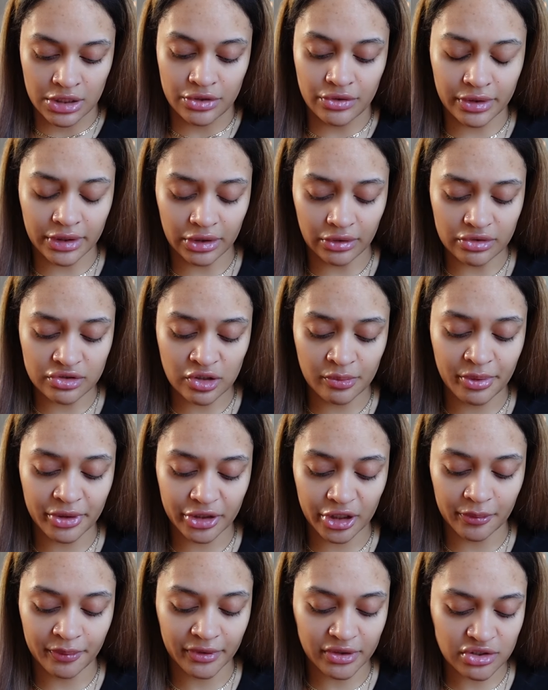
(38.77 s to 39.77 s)
You can also book
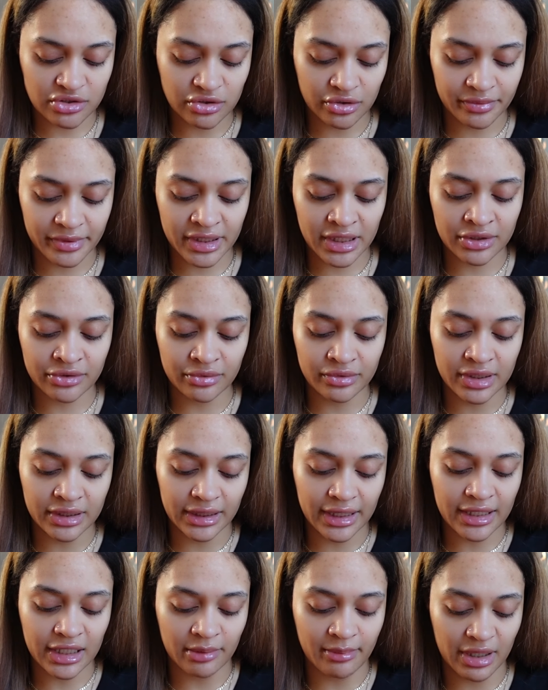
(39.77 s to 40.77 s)
your personal reading through the
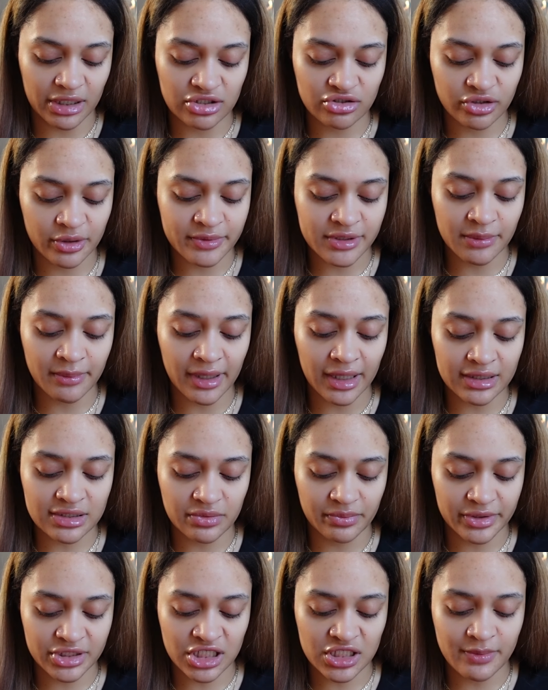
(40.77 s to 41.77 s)
link in my description box,
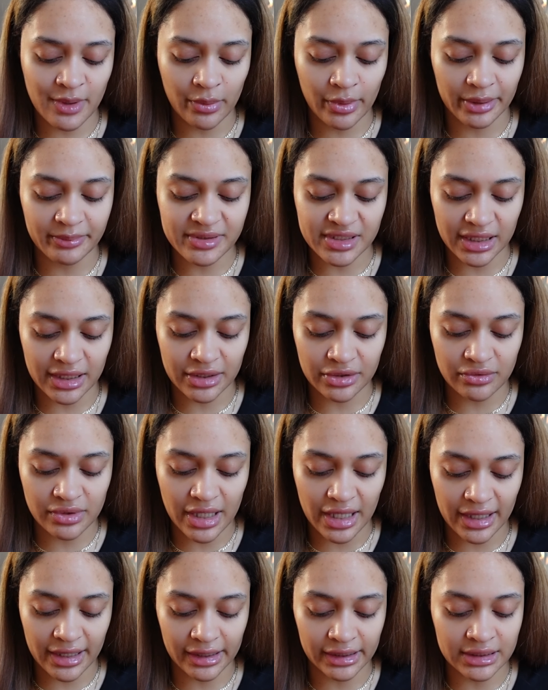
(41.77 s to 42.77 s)
which is my website, you
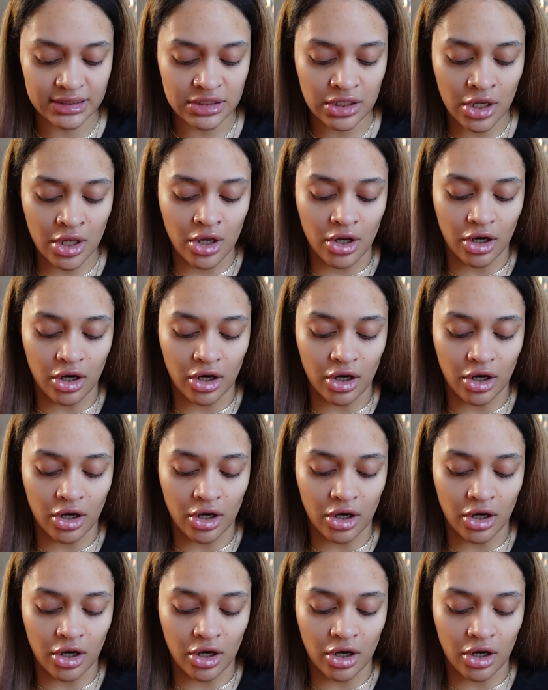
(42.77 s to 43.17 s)
guys.